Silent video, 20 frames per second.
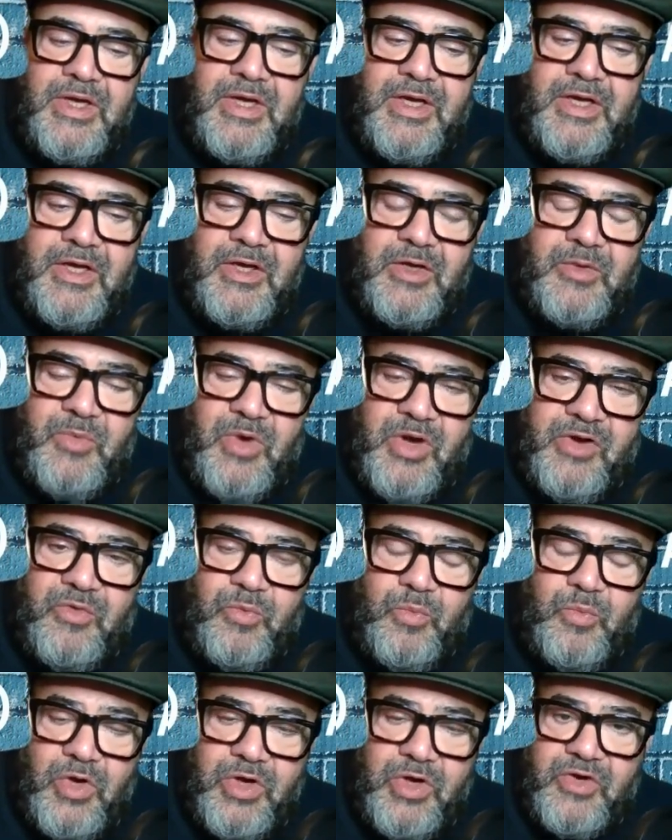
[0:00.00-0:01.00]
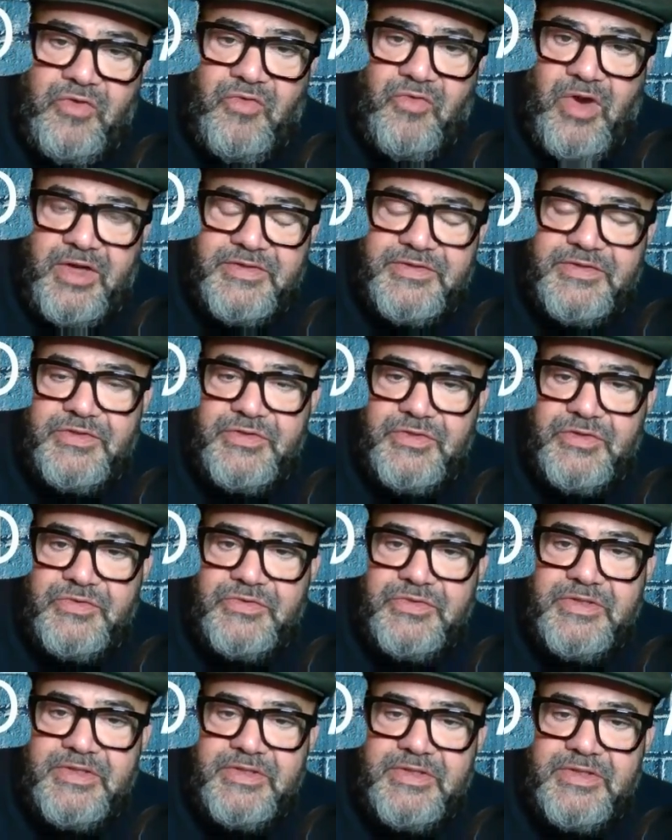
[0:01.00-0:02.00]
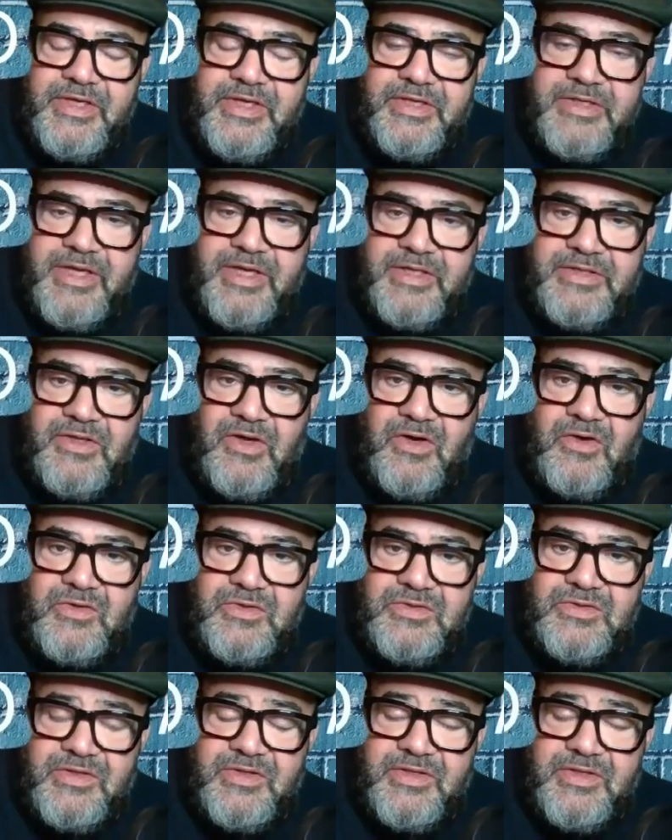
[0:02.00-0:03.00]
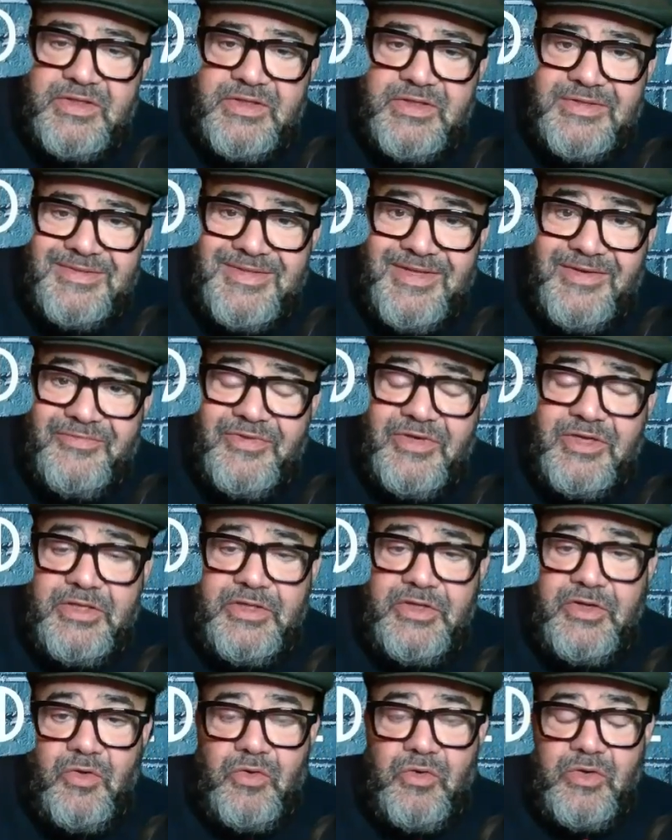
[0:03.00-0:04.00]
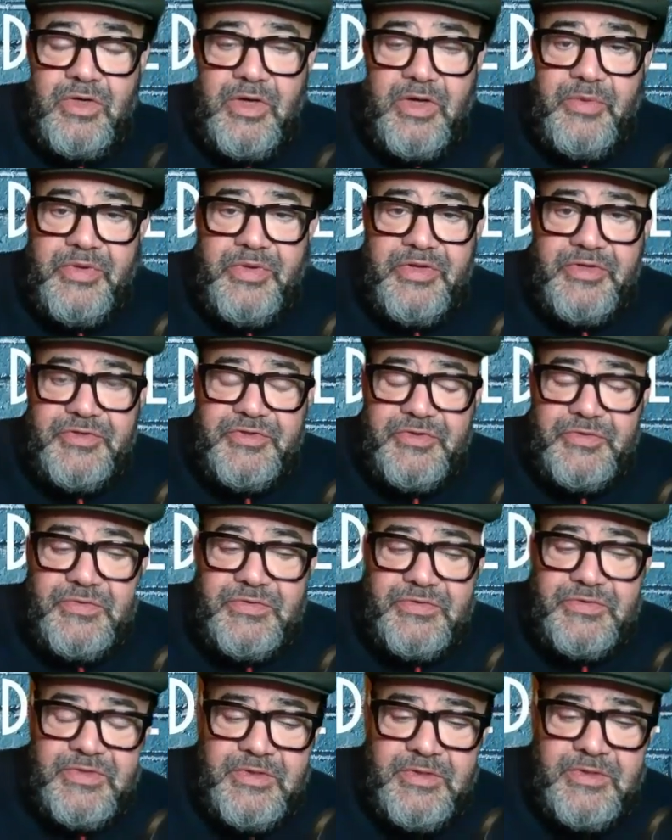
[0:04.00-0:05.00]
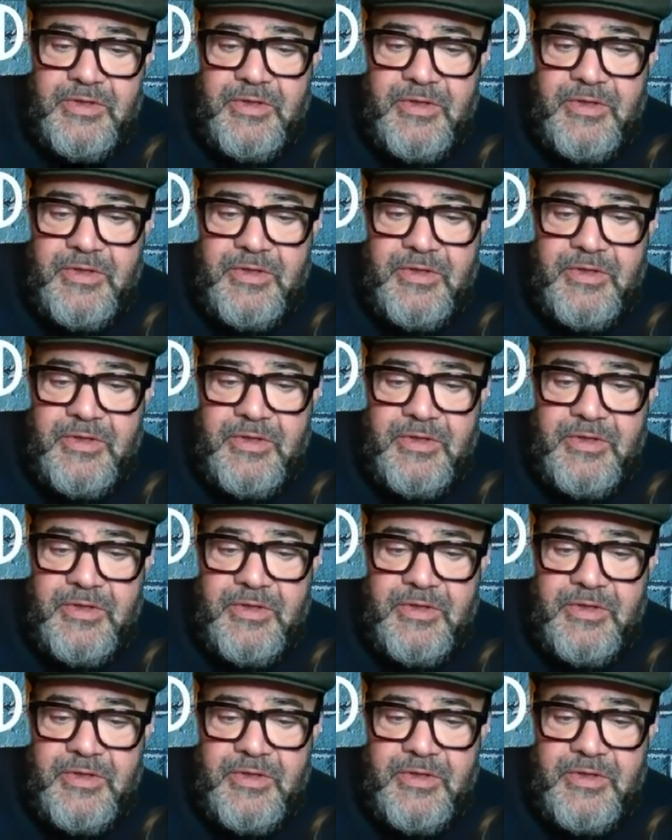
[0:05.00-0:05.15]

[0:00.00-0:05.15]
migrant worker rights issues in Qatar, because I think there's definitely ongoing issues.